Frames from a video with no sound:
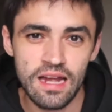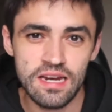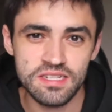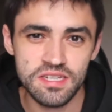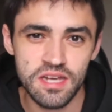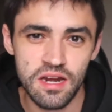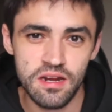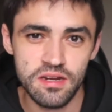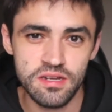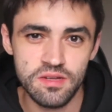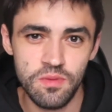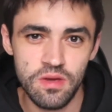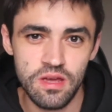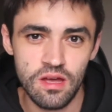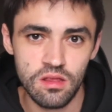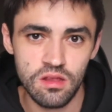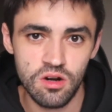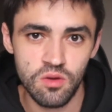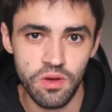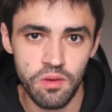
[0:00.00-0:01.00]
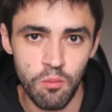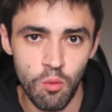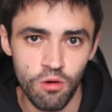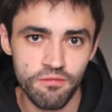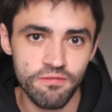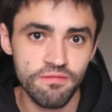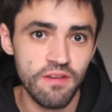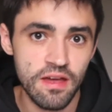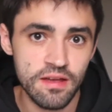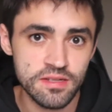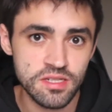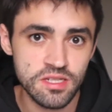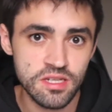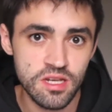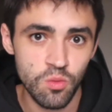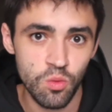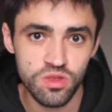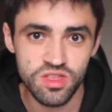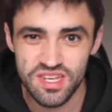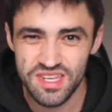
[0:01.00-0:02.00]
decided to be a little bit more
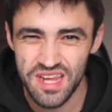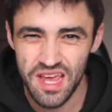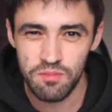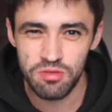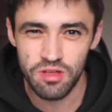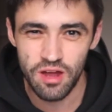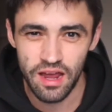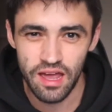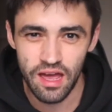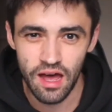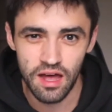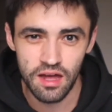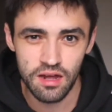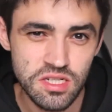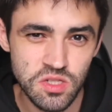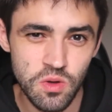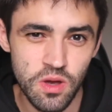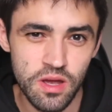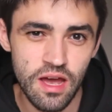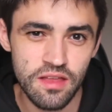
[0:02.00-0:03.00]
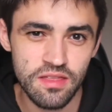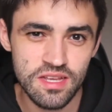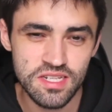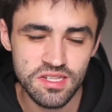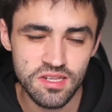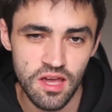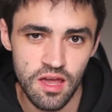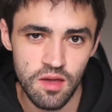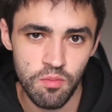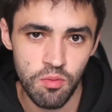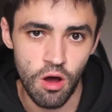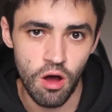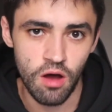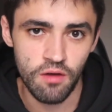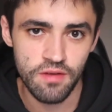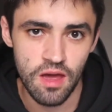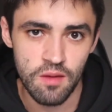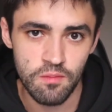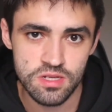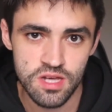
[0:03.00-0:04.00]
fancy with the tape that I got. So I got this tape
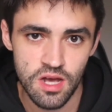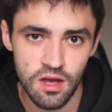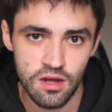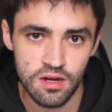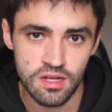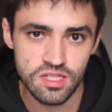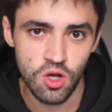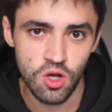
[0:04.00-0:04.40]
off Amazon. It's